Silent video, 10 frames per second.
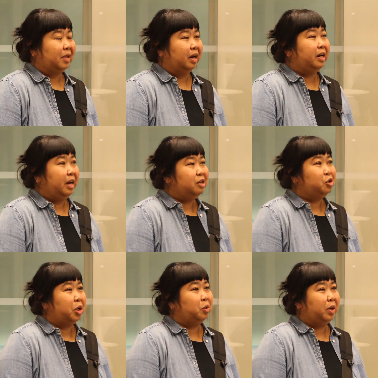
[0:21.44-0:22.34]
I
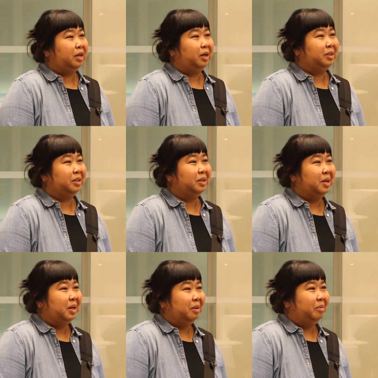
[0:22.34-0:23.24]
enjoy quite a lot
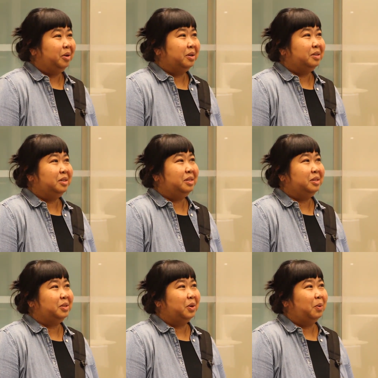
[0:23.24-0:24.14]
because this
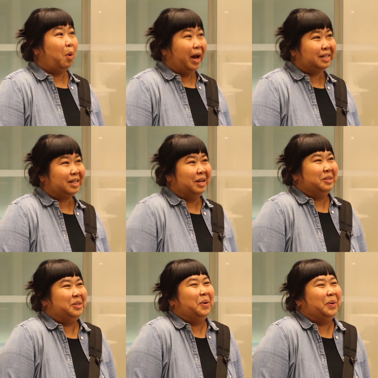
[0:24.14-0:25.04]
is so white
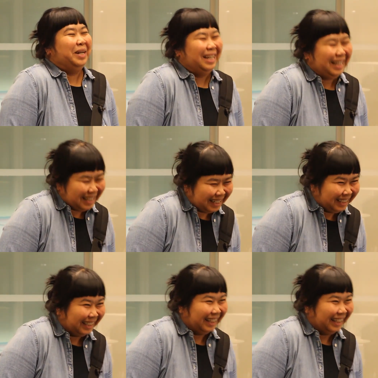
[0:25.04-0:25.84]
and so clean.